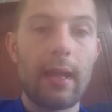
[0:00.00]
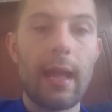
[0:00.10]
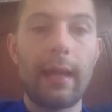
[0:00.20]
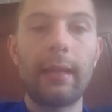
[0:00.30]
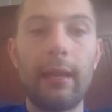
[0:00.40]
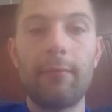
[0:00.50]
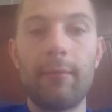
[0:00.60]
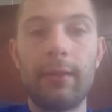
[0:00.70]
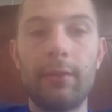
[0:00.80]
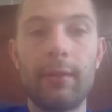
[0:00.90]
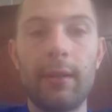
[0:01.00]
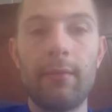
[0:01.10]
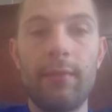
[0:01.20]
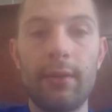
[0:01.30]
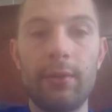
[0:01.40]
And I'll be doing a
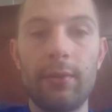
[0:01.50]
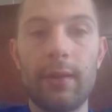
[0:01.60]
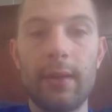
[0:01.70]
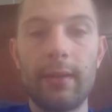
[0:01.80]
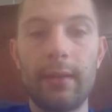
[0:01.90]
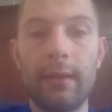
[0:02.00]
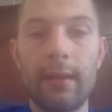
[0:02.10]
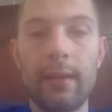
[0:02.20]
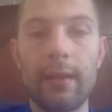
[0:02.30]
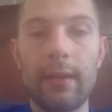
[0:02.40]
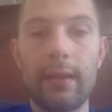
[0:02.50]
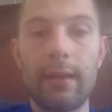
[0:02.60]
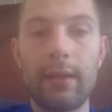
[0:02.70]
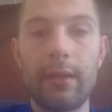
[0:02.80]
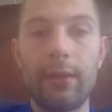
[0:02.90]
video on the
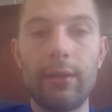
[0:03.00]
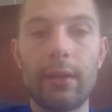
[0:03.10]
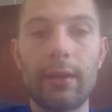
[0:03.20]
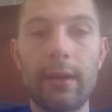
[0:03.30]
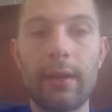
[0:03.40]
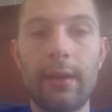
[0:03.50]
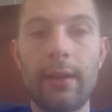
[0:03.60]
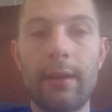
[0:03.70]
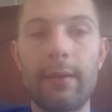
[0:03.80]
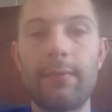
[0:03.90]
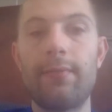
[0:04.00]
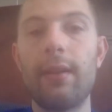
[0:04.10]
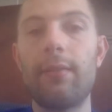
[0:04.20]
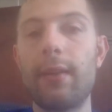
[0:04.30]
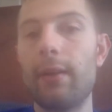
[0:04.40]
Yucca
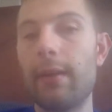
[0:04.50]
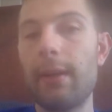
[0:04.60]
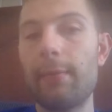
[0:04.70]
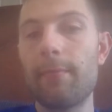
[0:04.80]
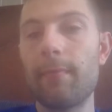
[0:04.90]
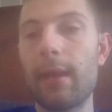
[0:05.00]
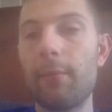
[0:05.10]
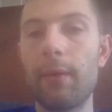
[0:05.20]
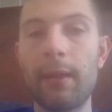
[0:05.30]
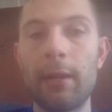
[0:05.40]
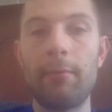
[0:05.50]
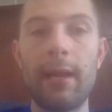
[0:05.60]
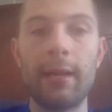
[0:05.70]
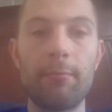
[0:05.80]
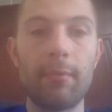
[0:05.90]
filifera. And when I
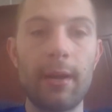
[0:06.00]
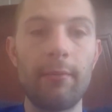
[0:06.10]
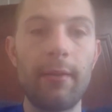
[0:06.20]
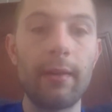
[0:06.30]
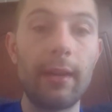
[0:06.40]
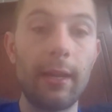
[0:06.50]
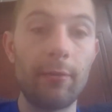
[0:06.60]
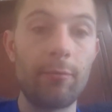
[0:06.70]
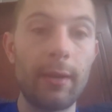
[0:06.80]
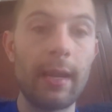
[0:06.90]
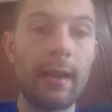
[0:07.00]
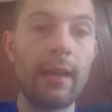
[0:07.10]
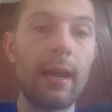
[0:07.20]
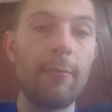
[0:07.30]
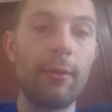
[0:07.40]
plant my red leaf
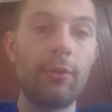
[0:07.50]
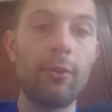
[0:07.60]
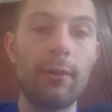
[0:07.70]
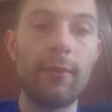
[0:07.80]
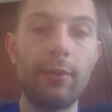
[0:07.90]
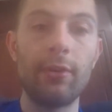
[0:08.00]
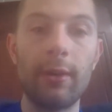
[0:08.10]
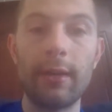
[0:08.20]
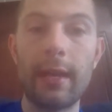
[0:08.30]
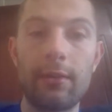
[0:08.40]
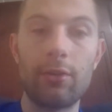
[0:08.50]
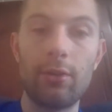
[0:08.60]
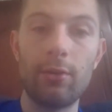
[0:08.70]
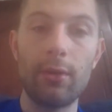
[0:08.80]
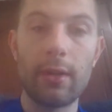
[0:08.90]
banana, I'll be doing a video on that
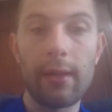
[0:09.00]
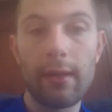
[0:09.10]
too.